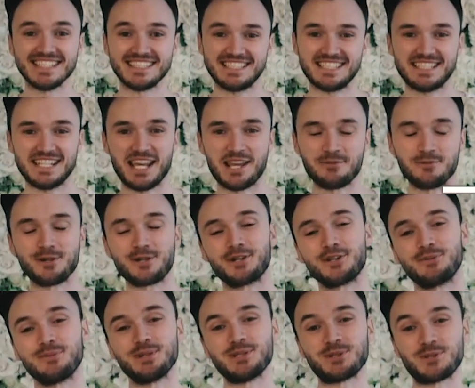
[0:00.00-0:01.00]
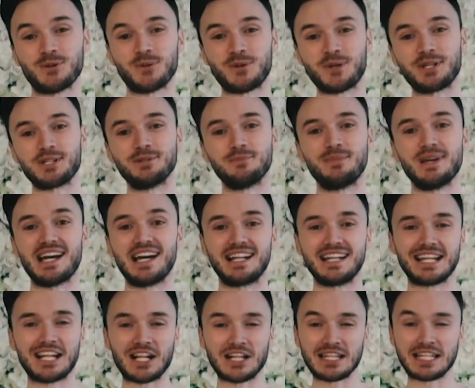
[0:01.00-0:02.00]
Today we're going to be talking about
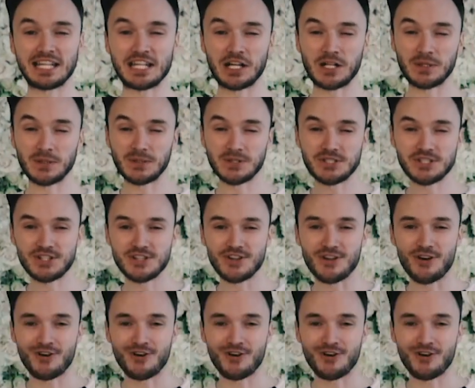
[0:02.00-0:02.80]
in the inclusion